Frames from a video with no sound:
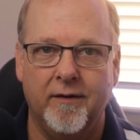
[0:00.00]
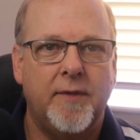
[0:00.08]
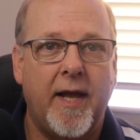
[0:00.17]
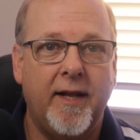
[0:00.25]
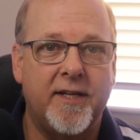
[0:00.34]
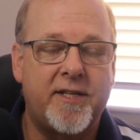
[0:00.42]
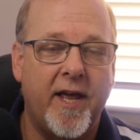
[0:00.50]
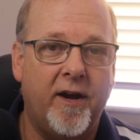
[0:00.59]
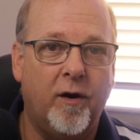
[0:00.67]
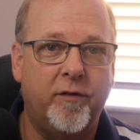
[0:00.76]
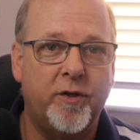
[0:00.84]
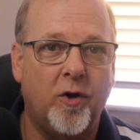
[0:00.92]
Hey, let's head
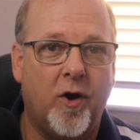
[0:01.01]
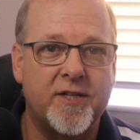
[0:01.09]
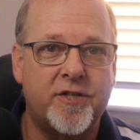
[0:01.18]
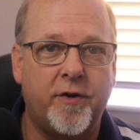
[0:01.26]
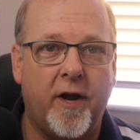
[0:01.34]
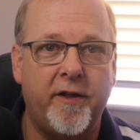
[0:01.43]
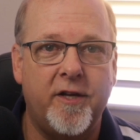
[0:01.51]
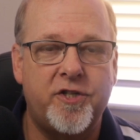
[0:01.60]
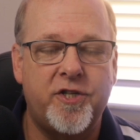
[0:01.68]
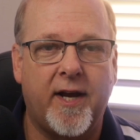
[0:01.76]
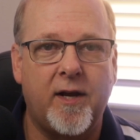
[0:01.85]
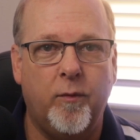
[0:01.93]
over to Australia and
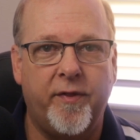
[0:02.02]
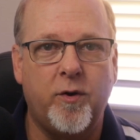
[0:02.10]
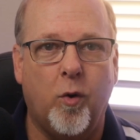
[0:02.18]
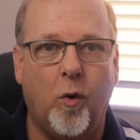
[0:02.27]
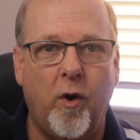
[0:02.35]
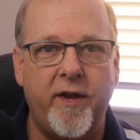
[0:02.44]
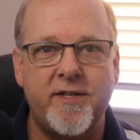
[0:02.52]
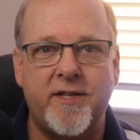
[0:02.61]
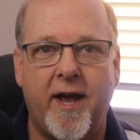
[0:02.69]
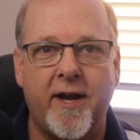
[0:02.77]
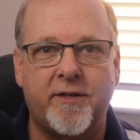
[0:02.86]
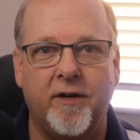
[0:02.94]
check in with
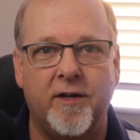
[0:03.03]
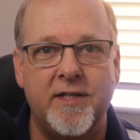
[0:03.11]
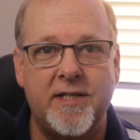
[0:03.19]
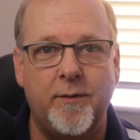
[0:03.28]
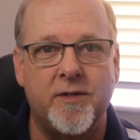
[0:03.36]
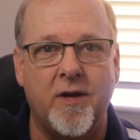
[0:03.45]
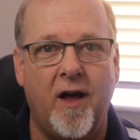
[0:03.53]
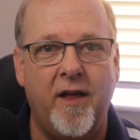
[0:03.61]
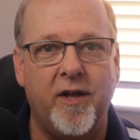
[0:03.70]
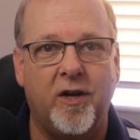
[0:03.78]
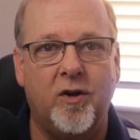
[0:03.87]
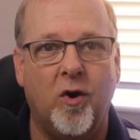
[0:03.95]
Cointector as he was
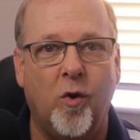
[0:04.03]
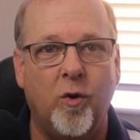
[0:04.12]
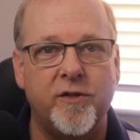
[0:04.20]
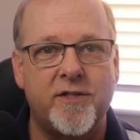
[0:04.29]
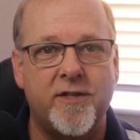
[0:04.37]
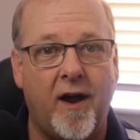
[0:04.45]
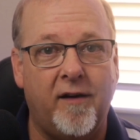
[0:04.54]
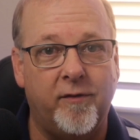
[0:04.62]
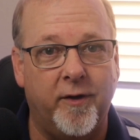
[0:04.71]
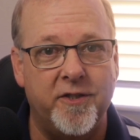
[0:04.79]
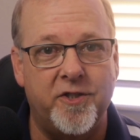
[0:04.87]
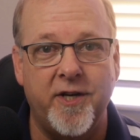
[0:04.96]
on the Gold Sovereign.